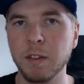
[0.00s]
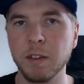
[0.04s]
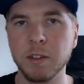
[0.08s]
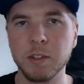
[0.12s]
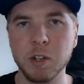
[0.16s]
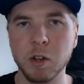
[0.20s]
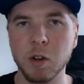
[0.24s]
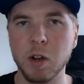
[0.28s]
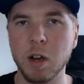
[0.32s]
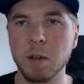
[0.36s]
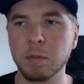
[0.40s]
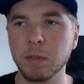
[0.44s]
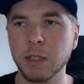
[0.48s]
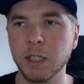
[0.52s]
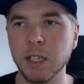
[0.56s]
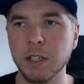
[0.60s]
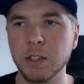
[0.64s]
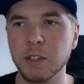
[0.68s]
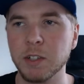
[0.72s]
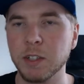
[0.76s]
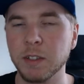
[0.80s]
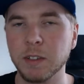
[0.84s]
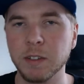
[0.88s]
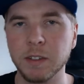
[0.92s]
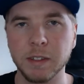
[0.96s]
There's no
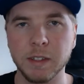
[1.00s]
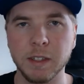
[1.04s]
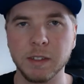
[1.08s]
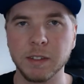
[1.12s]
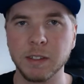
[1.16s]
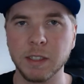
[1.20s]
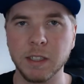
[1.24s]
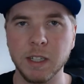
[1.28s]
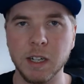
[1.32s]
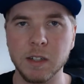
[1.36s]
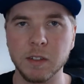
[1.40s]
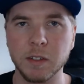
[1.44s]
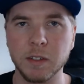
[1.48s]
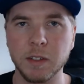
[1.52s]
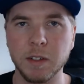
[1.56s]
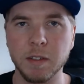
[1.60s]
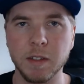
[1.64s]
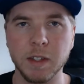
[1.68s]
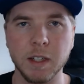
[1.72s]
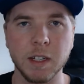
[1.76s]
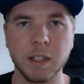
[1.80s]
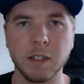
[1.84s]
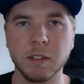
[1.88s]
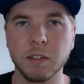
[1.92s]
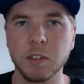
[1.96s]
obligations. It doesn't cost
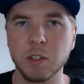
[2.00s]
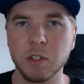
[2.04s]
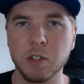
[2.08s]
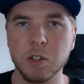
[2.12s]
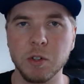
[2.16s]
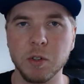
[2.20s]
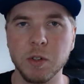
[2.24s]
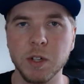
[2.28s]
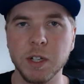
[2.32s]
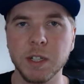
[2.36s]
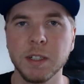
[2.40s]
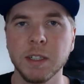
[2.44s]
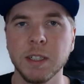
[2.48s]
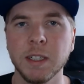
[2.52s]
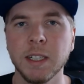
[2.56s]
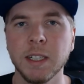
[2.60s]
anything. Just join